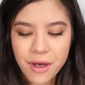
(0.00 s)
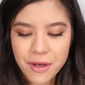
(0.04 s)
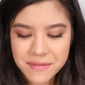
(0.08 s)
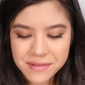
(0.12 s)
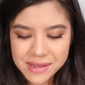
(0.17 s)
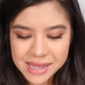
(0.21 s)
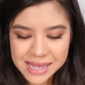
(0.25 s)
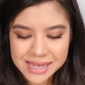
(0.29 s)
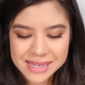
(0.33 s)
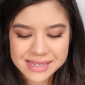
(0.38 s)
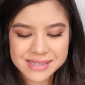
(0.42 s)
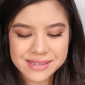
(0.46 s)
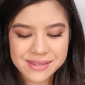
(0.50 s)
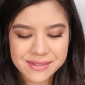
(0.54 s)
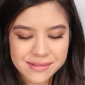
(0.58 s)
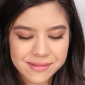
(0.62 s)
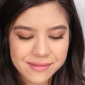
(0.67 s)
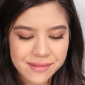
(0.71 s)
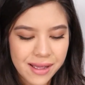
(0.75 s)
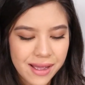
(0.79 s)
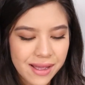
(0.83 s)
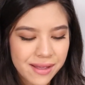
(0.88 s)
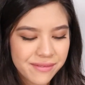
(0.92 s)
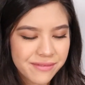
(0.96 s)
Okay,
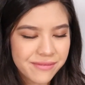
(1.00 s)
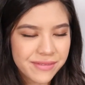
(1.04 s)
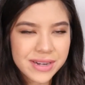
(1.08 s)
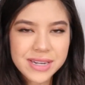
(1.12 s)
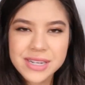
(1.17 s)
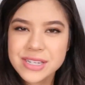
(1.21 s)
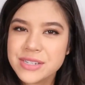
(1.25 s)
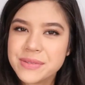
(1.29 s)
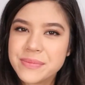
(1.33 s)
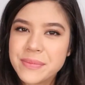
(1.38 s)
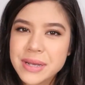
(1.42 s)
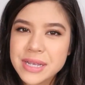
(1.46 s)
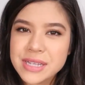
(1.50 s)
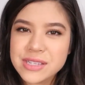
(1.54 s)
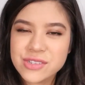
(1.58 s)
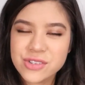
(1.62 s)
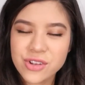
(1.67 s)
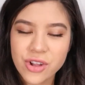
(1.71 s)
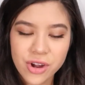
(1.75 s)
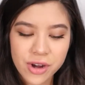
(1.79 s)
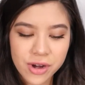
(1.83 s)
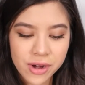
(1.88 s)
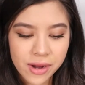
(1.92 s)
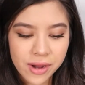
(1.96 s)
so I finished my
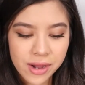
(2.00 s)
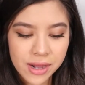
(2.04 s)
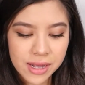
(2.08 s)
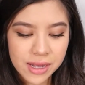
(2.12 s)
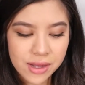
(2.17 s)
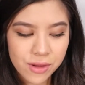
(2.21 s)
star.